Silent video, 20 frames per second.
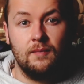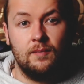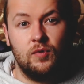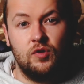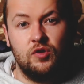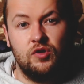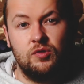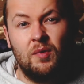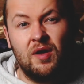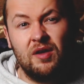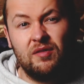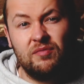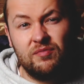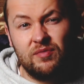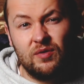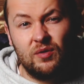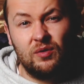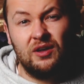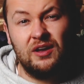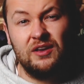You may
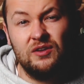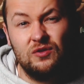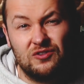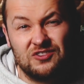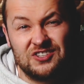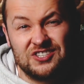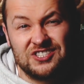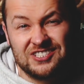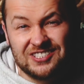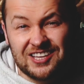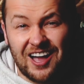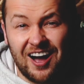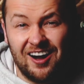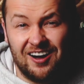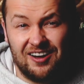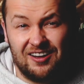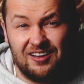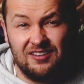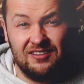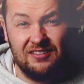feel like you're
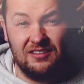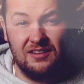stuck,